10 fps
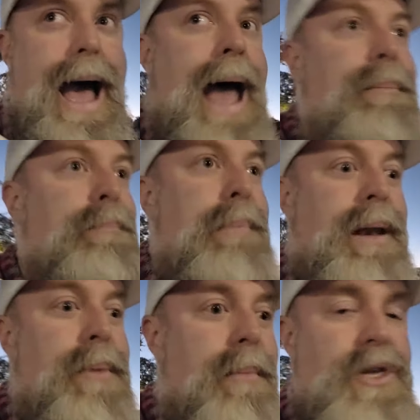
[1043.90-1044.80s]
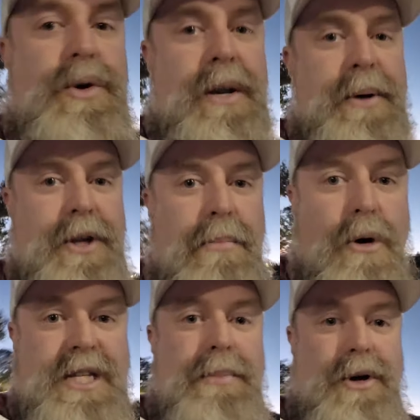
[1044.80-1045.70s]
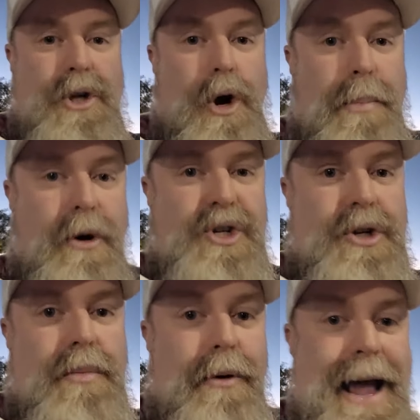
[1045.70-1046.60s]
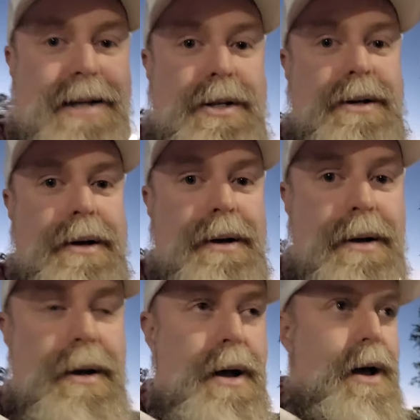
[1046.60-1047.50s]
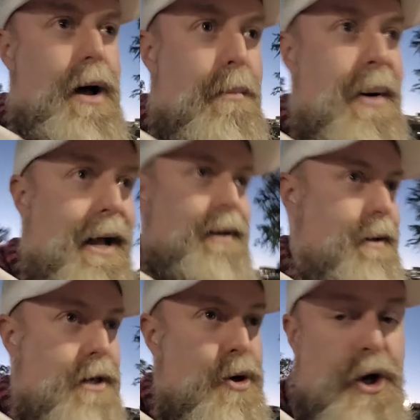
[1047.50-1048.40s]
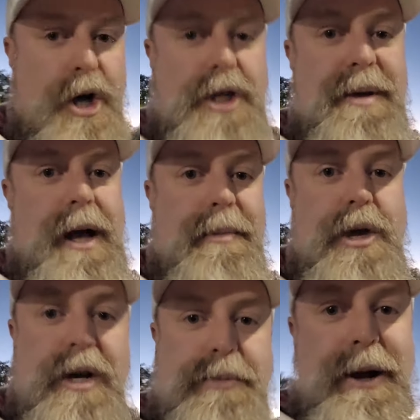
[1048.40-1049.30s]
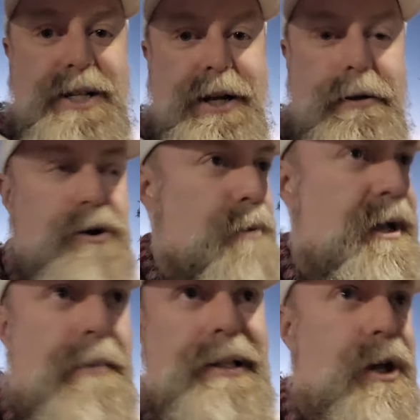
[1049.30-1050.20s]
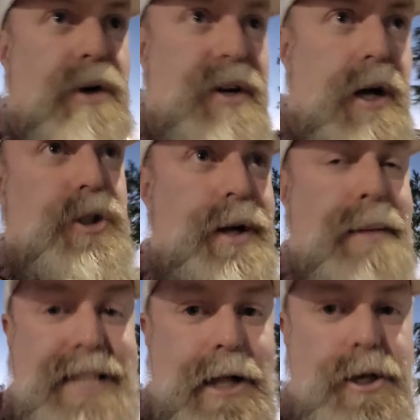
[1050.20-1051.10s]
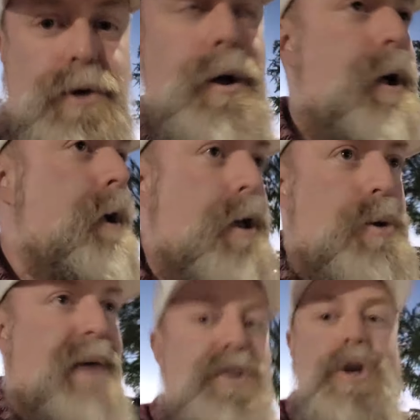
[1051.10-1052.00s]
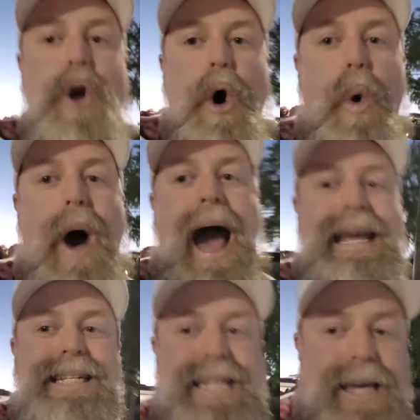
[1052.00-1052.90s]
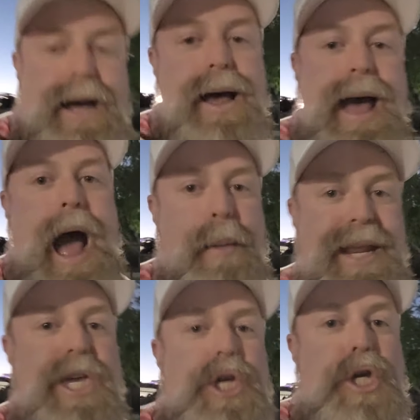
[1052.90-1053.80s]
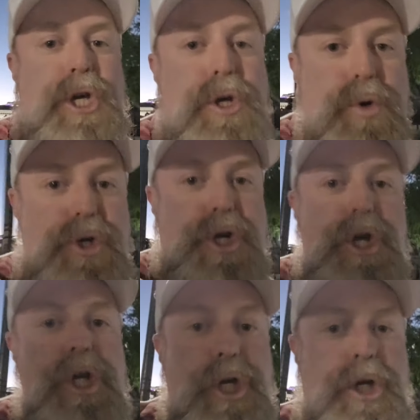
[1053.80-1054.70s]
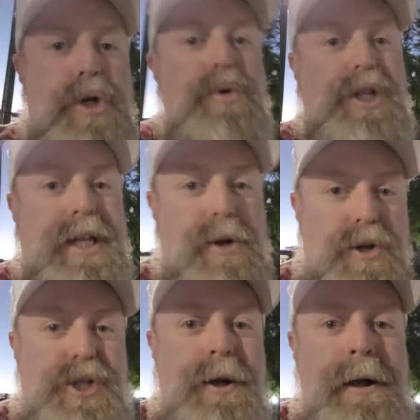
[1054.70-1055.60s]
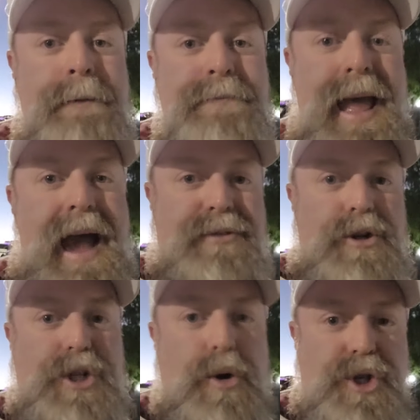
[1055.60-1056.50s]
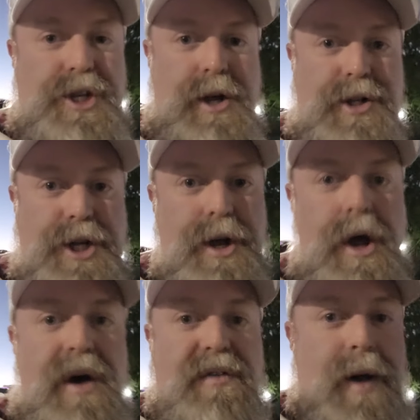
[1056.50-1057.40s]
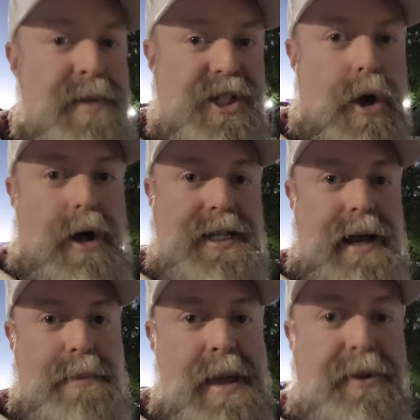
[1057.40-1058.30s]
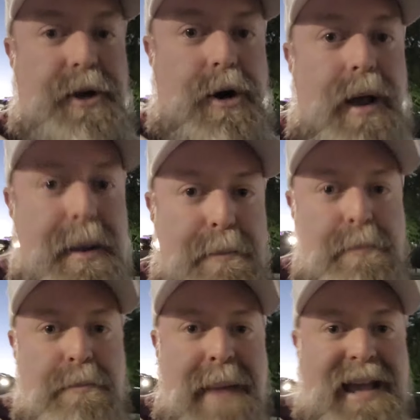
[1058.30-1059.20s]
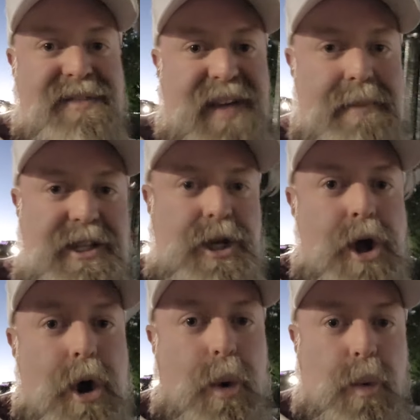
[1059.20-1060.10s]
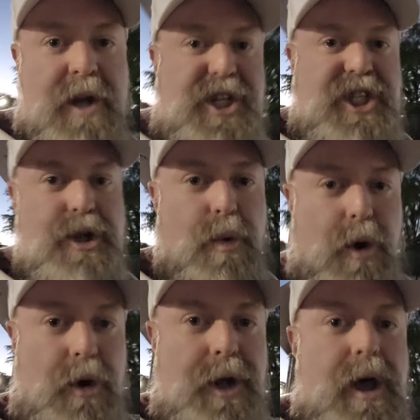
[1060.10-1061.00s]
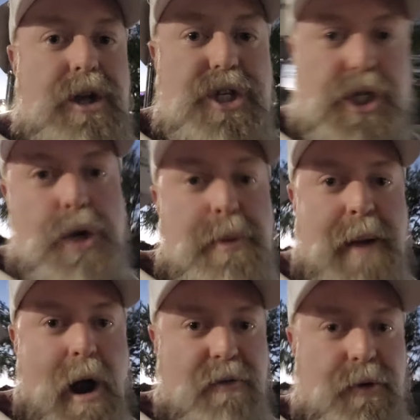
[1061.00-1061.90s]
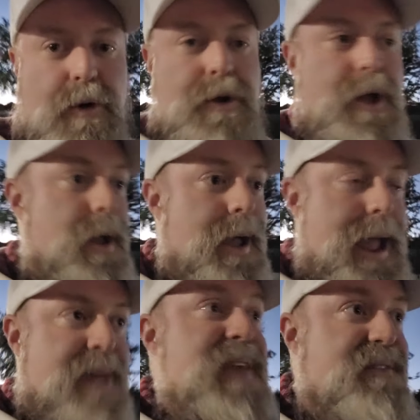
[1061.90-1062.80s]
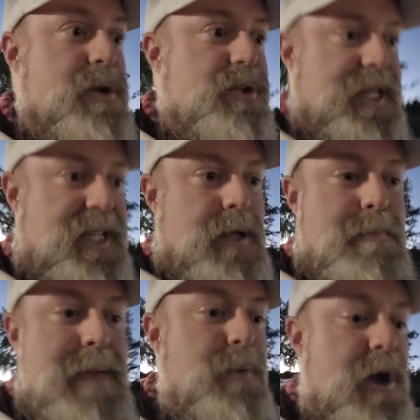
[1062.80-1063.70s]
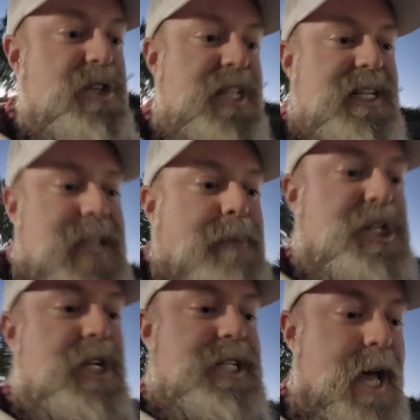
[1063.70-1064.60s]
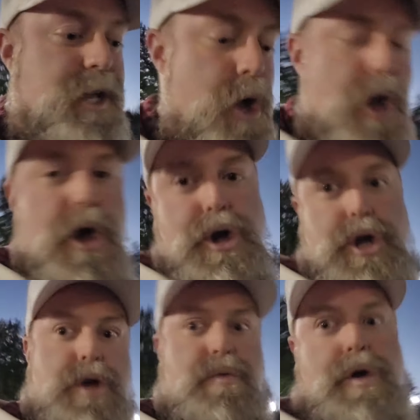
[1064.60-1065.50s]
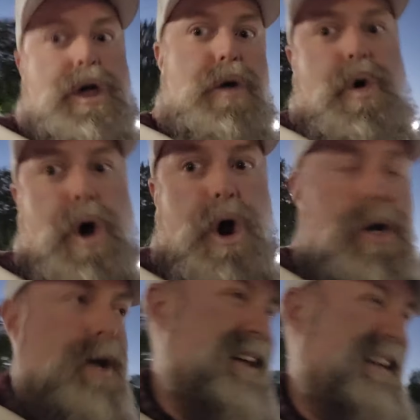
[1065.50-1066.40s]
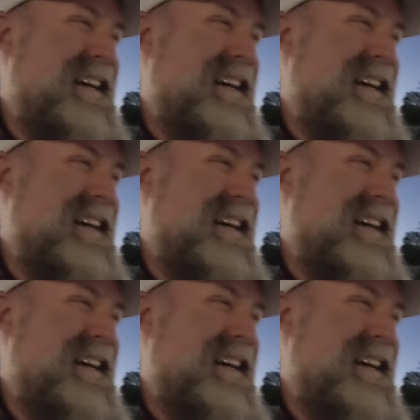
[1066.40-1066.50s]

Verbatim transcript: At minimum, you could build a multi-million dollar personal brand but you could also become a US president. You could become a leader of a country. I'm telling you, you have no idea how many huge, huge leaders have learned social skills from this content. People that are mega famous, richest in the world, super powerful. And they've used this. Meanwhile, you see dipshits like, you didn't really work?